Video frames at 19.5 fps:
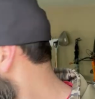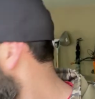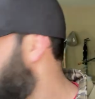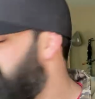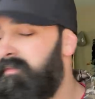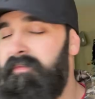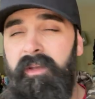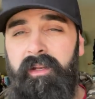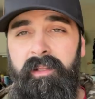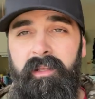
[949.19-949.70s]

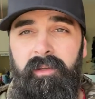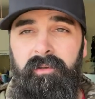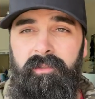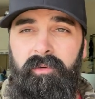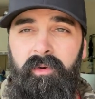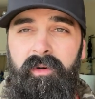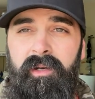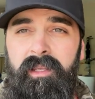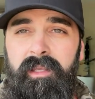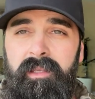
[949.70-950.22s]
This video is
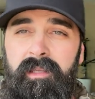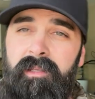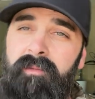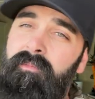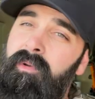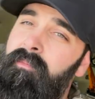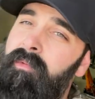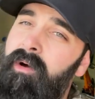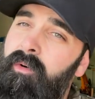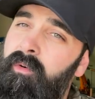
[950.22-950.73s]
going to end,
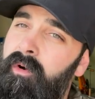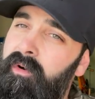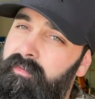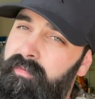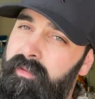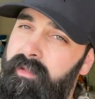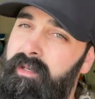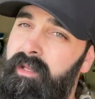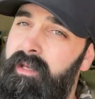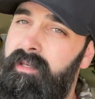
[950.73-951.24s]
but my work
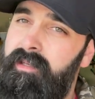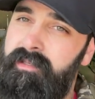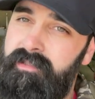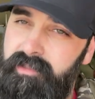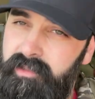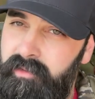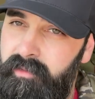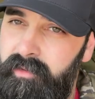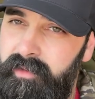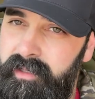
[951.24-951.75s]
for the day
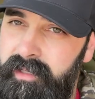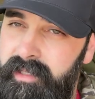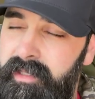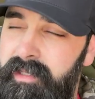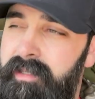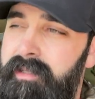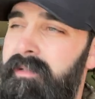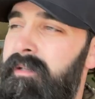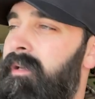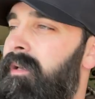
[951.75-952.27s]
isn't going to
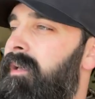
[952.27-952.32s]
end.